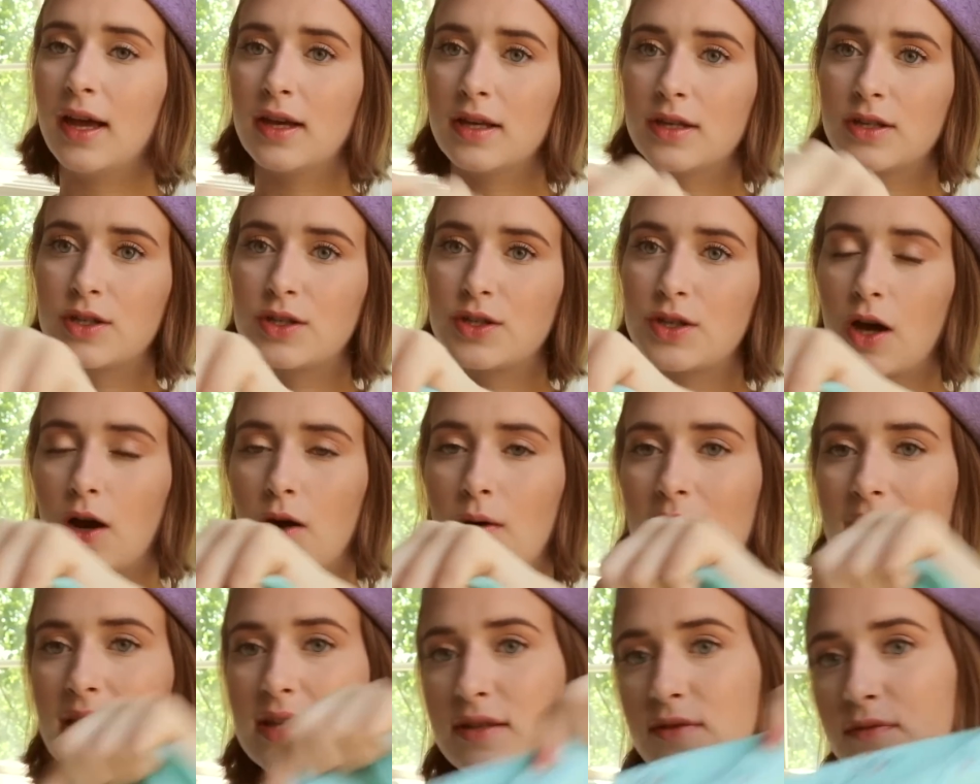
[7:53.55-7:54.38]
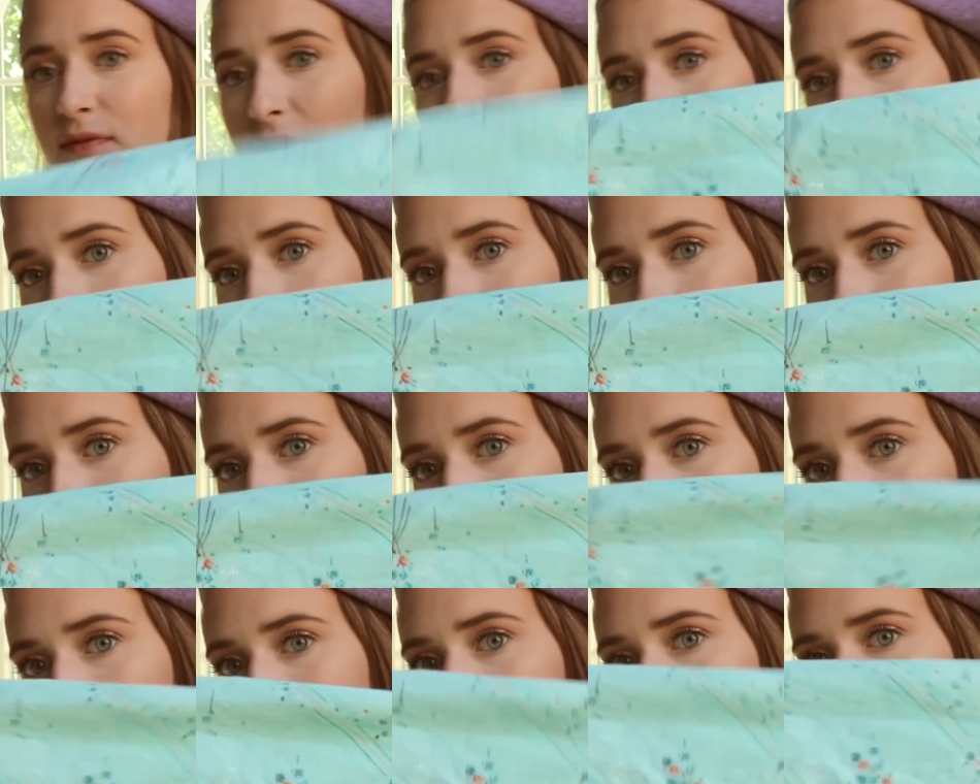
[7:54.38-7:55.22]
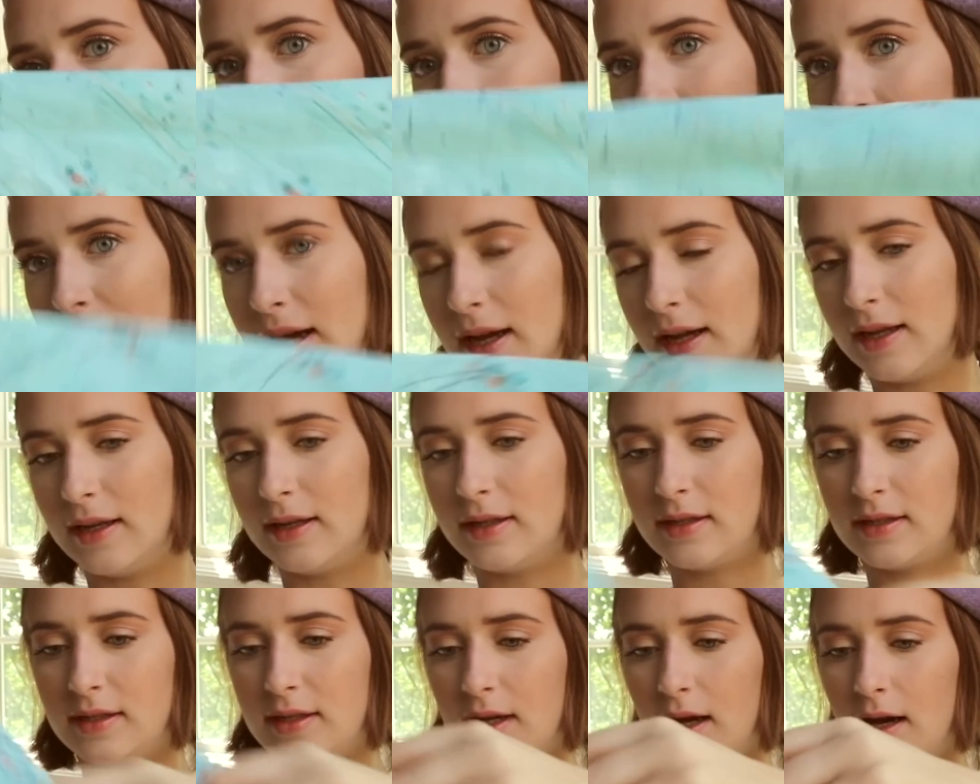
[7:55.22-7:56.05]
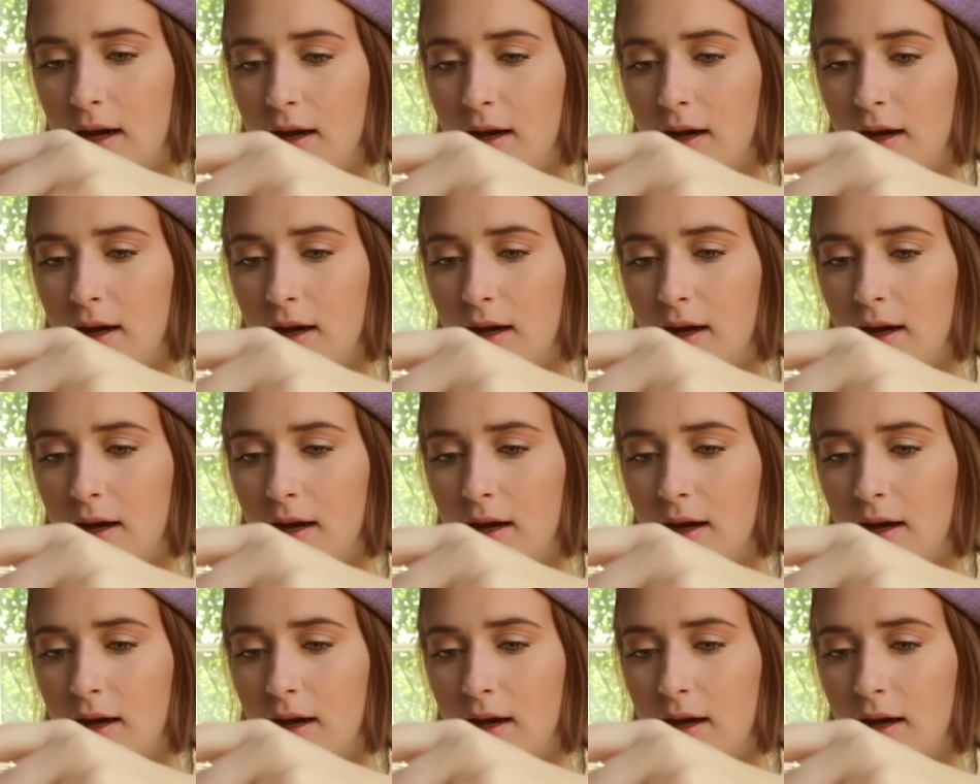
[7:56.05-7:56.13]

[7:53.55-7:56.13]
So it's very cute, and